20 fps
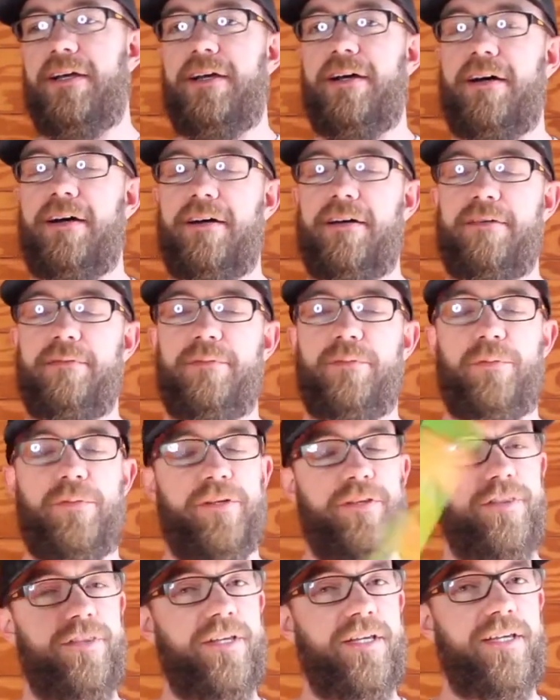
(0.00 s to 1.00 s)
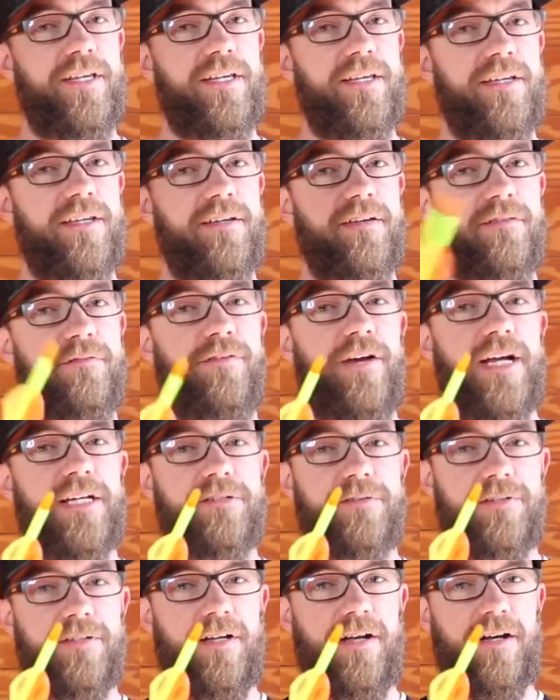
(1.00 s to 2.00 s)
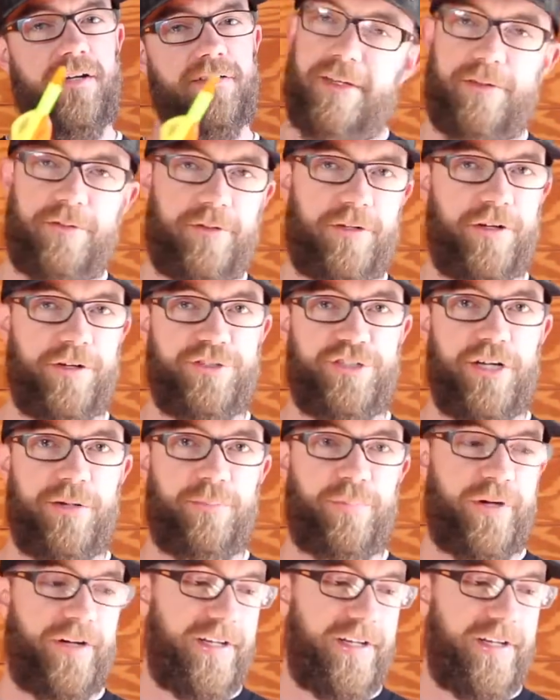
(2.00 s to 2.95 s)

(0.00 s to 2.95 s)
with the factory knock. We're going to jump right